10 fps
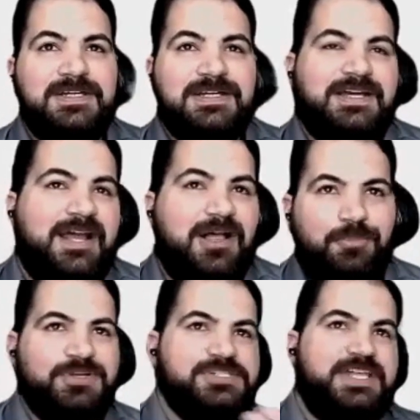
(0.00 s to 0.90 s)
kind of helped
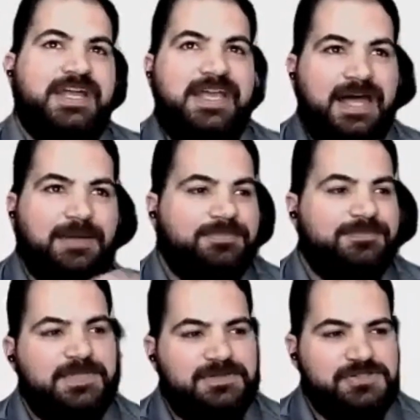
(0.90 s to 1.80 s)
bridge that gap,
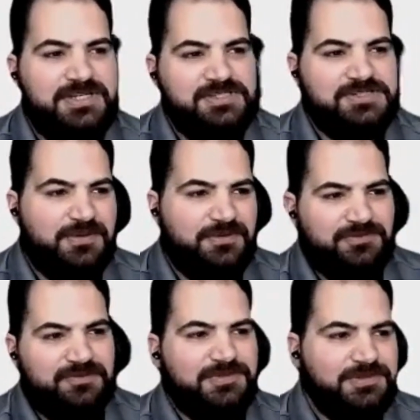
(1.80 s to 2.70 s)
transitioning over
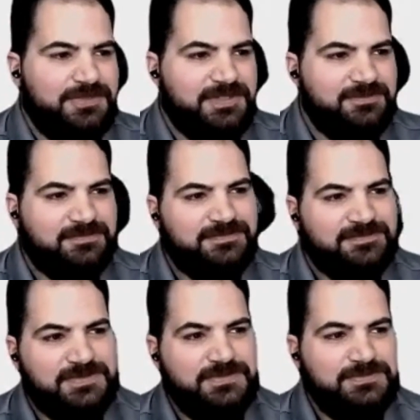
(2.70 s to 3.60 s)
from Bluebeam
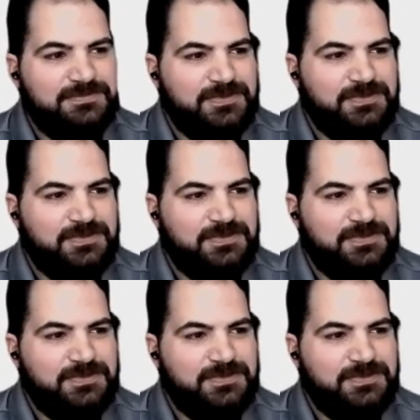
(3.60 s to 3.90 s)
to